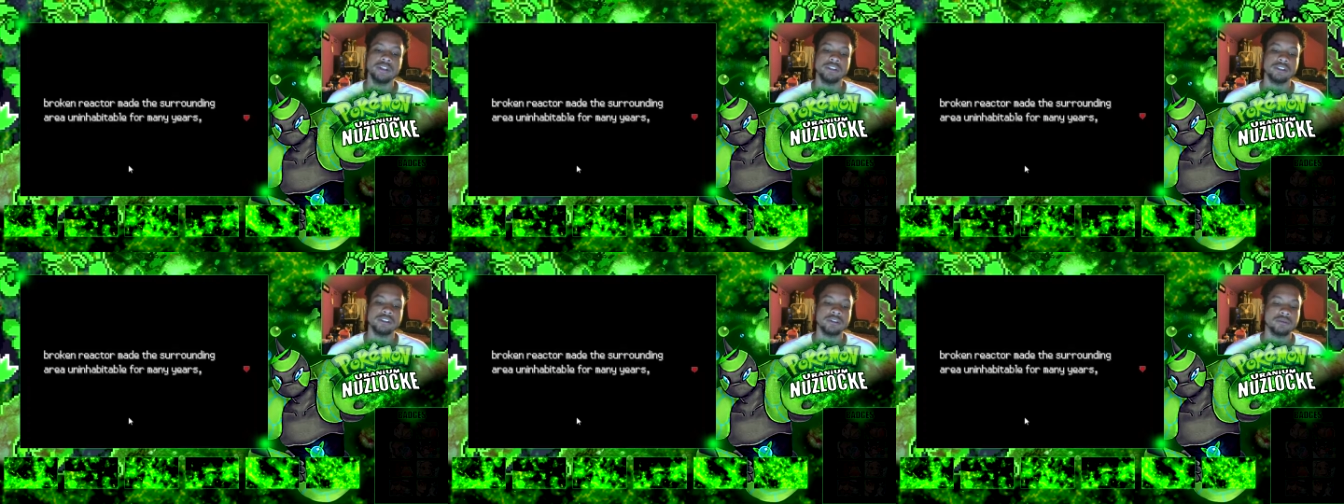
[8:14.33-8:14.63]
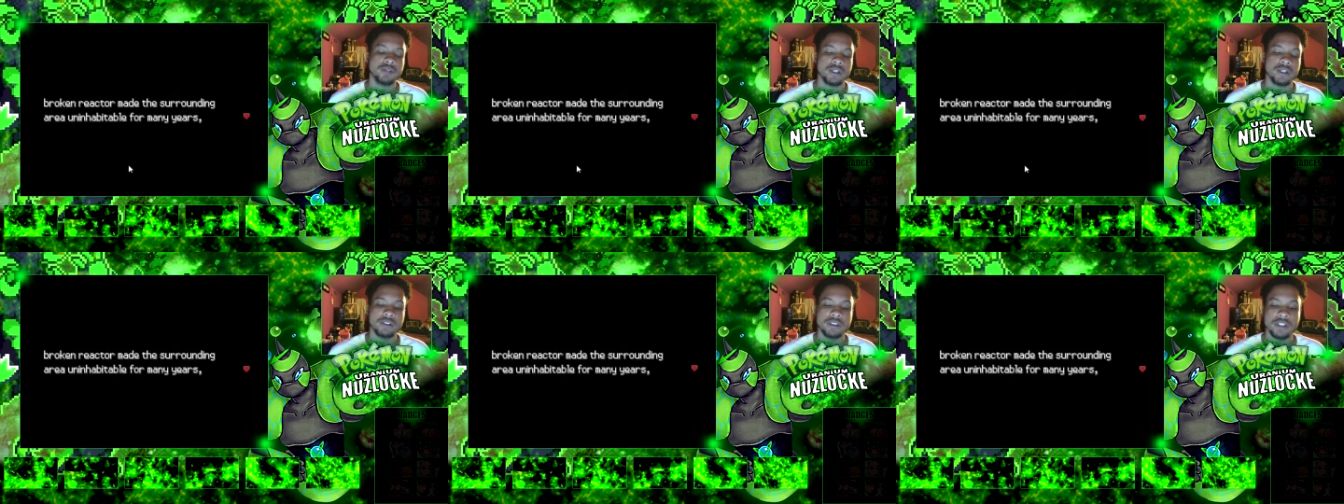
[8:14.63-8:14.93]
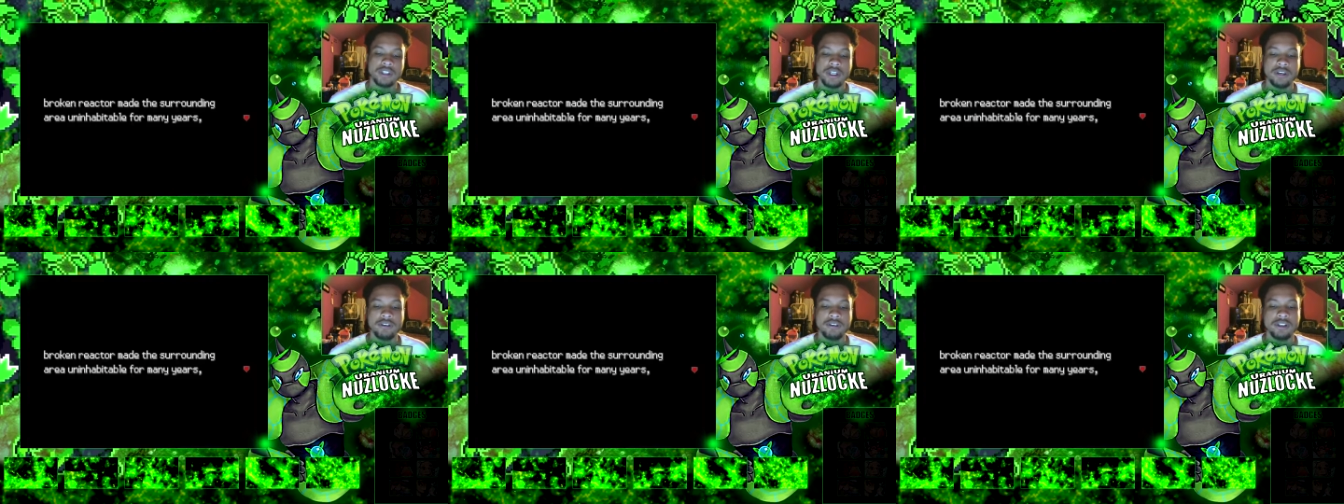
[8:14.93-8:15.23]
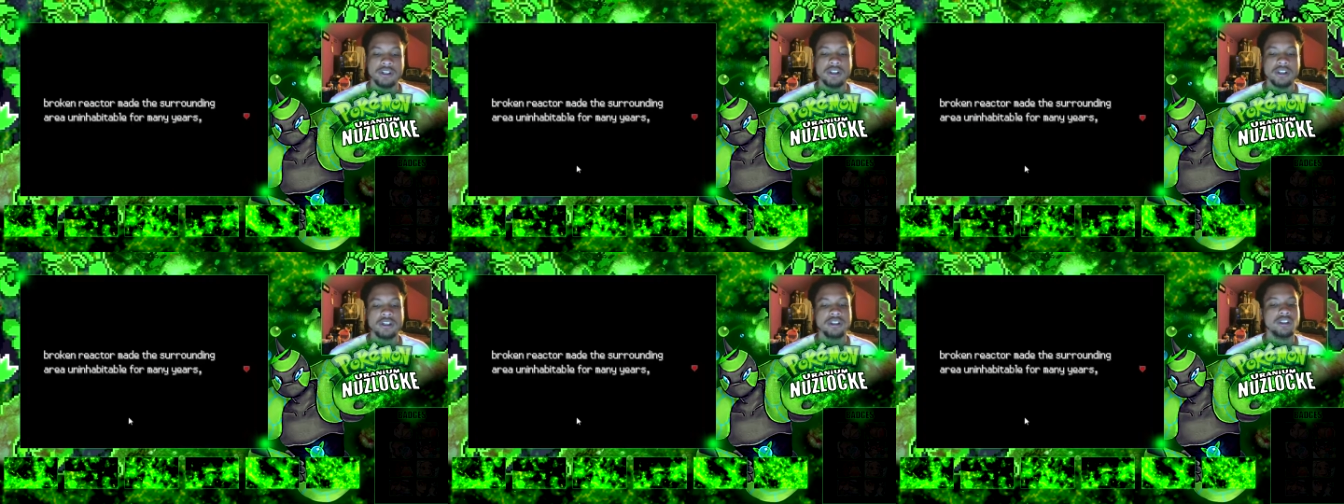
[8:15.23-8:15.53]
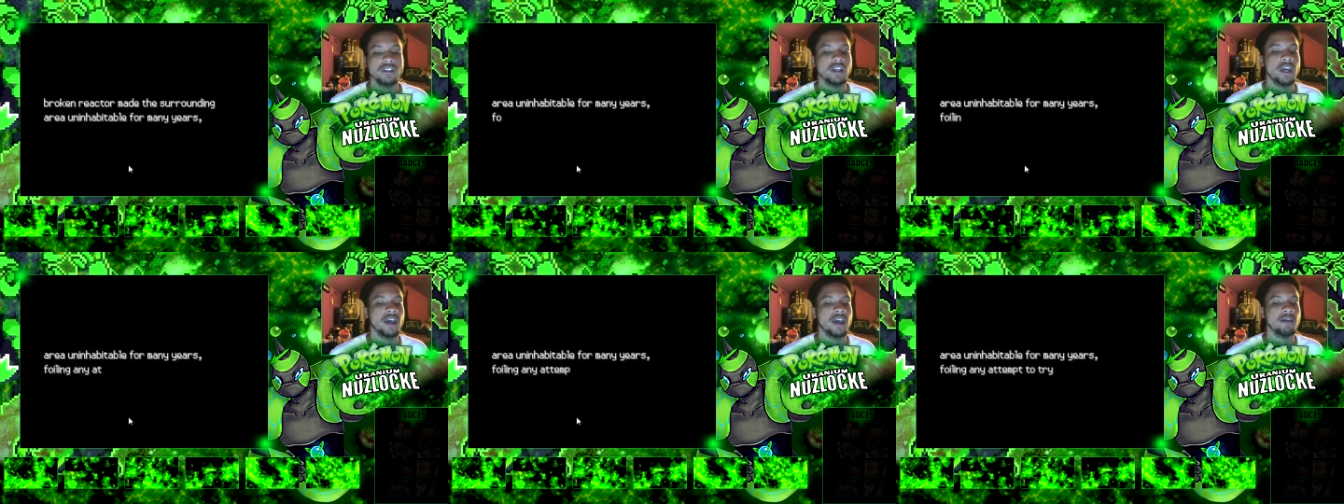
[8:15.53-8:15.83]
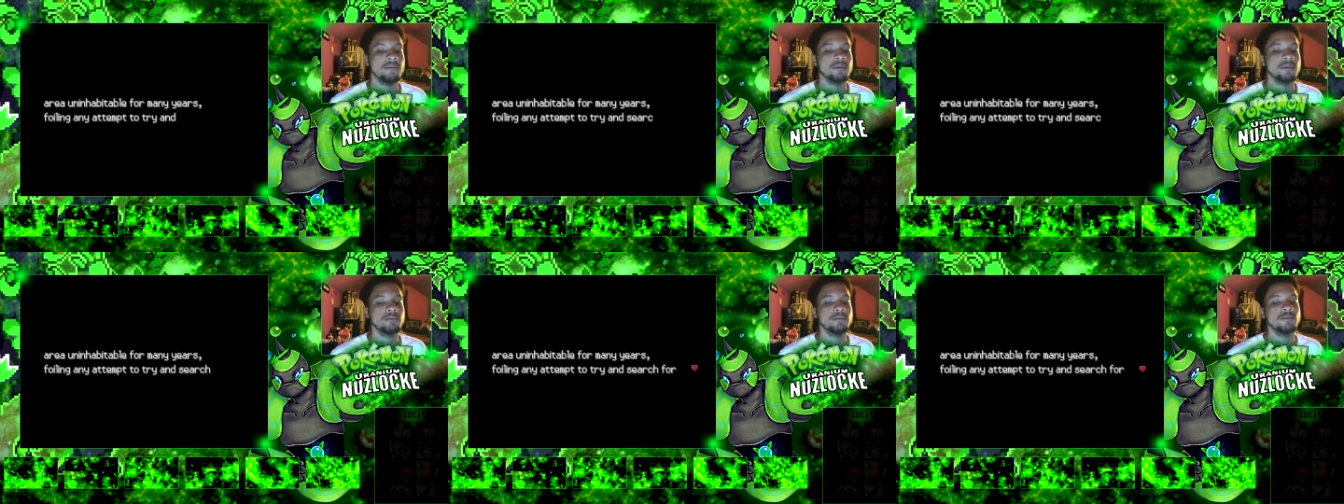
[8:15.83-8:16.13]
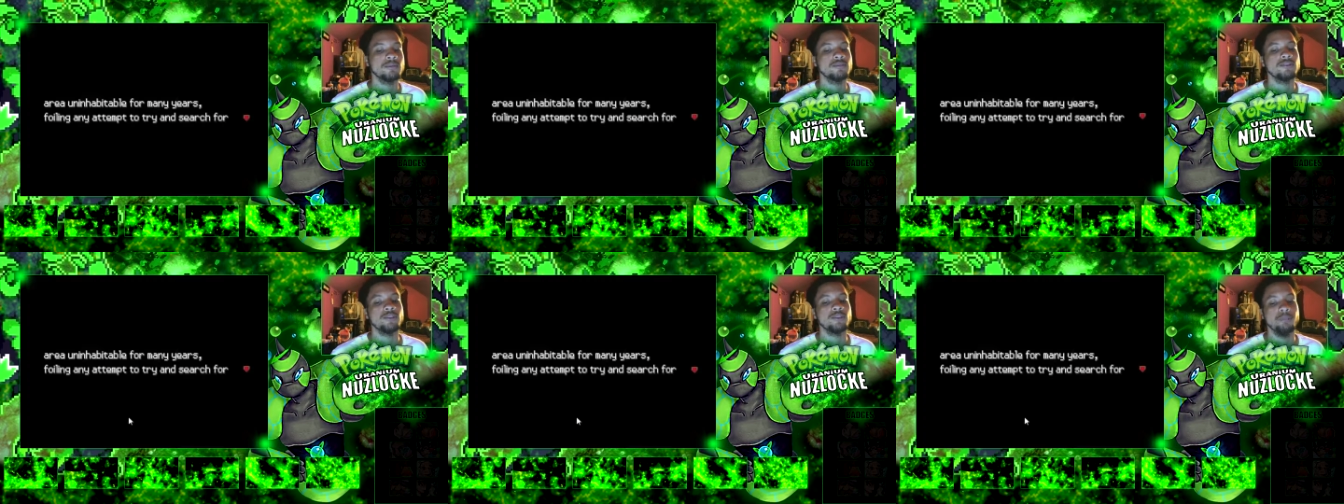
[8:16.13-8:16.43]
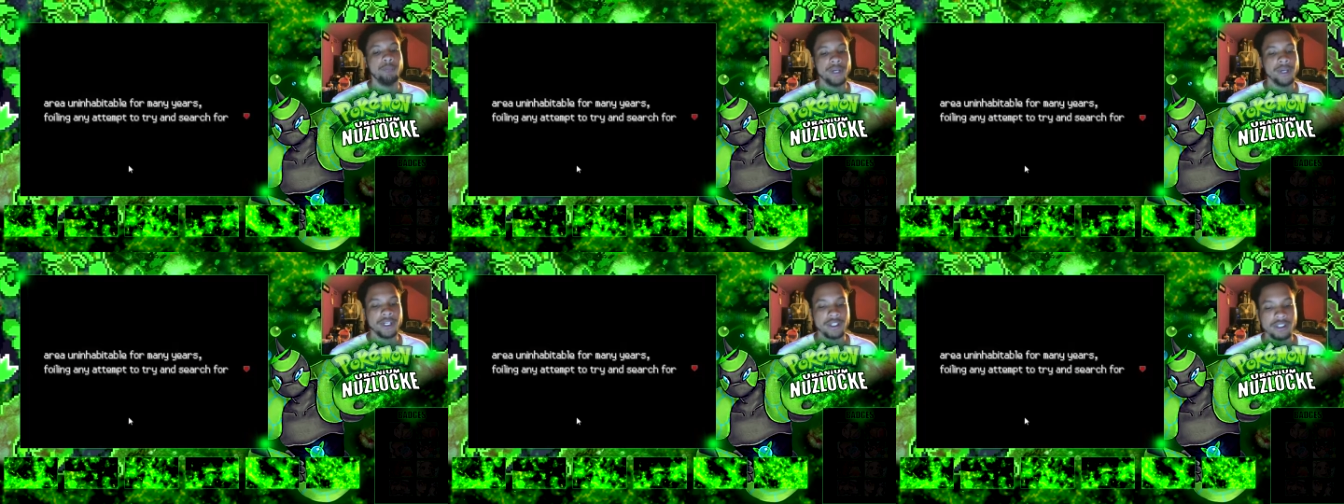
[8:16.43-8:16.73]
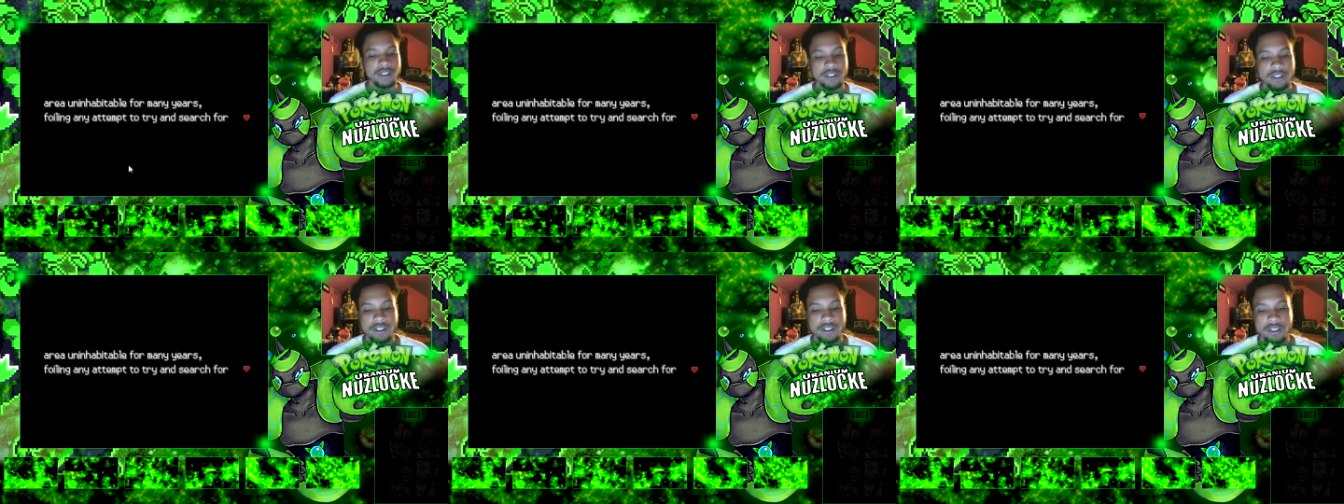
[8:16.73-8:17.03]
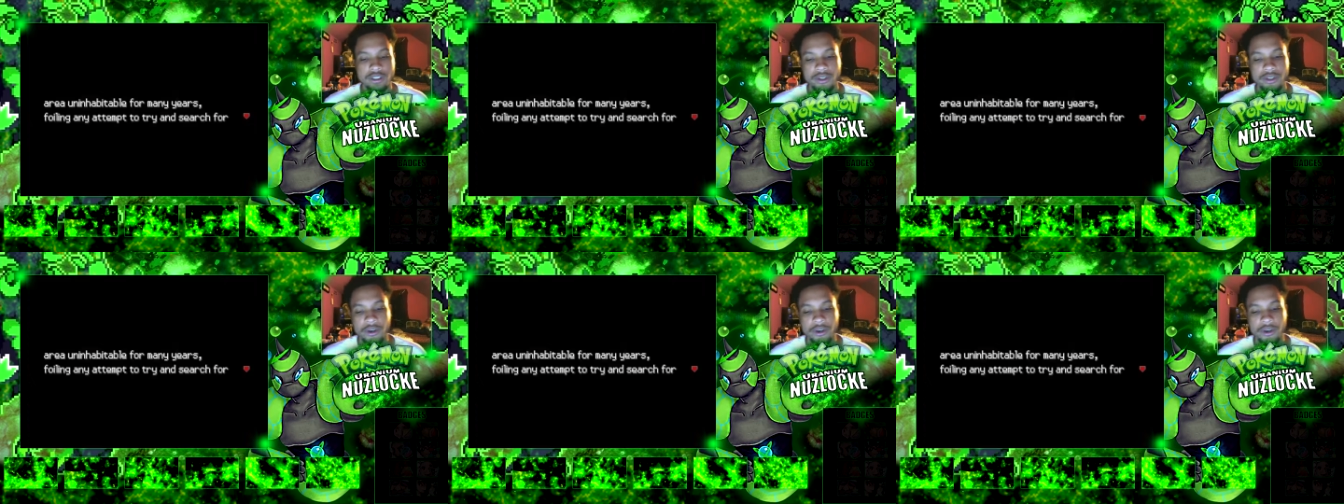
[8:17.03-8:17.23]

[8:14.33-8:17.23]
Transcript: surrounding area uninhabitable for many years,